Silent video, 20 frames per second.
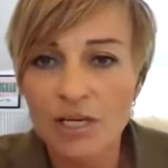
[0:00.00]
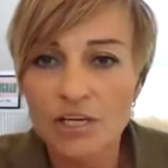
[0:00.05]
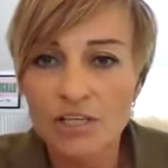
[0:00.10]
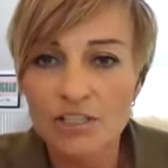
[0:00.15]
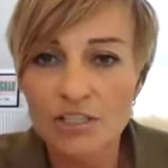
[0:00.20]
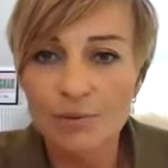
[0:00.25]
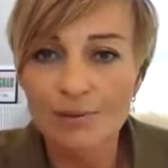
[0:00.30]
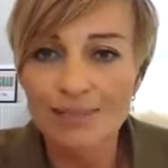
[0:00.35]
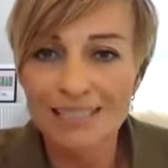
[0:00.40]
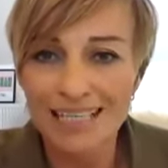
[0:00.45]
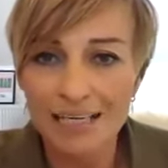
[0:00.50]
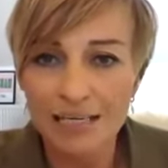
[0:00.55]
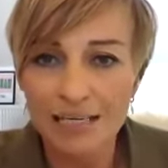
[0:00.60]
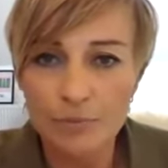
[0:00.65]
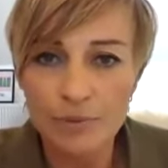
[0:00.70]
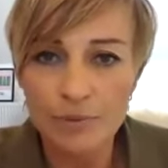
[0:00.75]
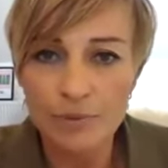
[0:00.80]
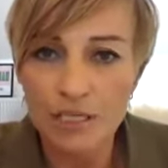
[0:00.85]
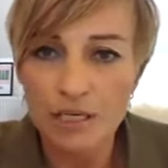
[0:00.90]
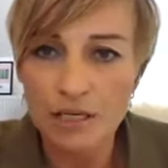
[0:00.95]
So it's
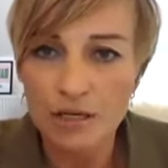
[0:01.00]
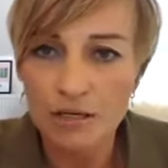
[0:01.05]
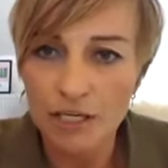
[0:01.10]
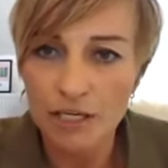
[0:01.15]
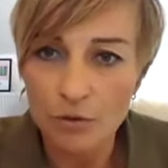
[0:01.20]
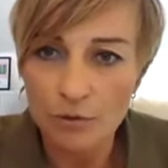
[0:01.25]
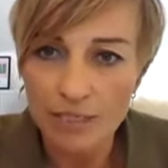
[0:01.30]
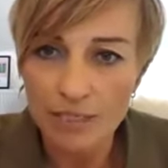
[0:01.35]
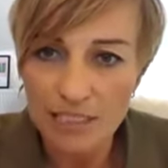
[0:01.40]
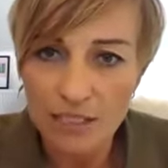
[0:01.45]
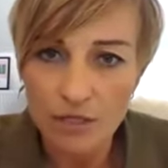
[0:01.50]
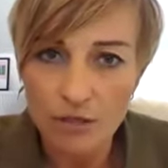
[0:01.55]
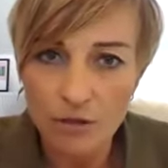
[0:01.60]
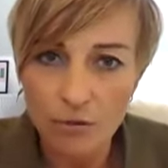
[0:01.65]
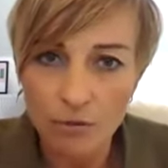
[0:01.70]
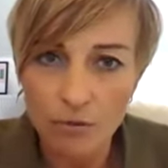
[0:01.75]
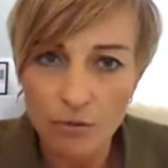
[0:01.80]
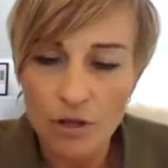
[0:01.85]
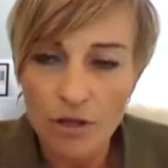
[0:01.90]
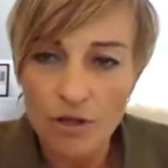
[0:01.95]
absolutely
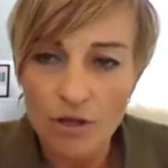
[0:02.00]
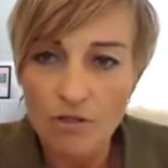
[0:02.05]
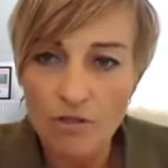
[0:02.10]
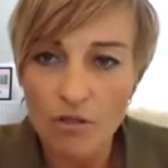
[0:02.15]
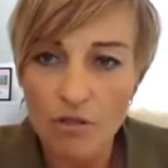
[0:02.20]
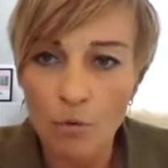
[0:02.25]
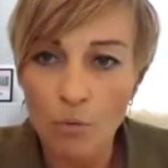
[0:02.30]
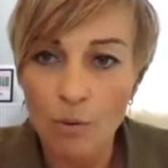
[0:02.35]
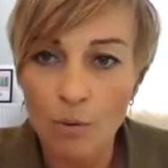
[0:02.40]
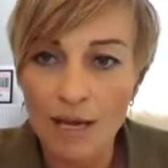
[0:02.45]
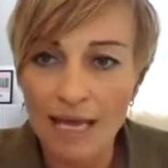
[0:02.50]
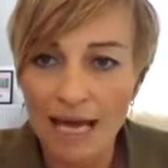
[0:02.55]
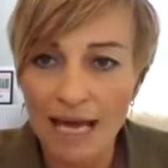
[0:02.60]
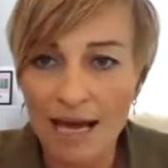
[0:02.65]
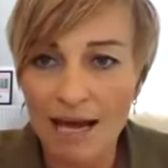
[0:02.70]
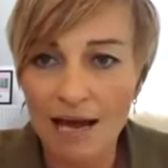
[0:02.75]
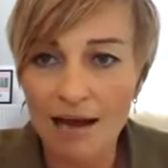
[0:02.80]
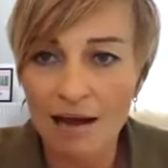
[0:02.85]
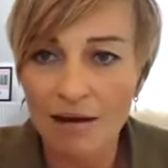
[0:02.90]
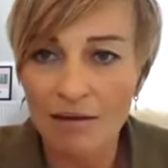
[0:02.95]
critical that we
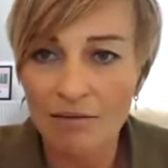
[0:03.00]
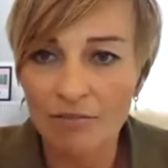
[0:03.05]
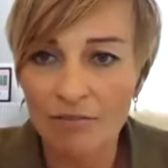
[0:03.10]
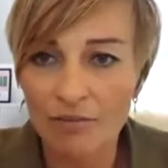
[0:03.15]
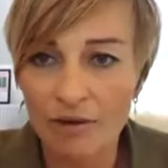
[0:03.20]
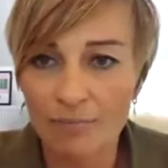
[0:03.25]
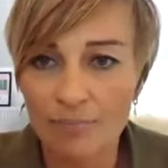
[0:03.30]
have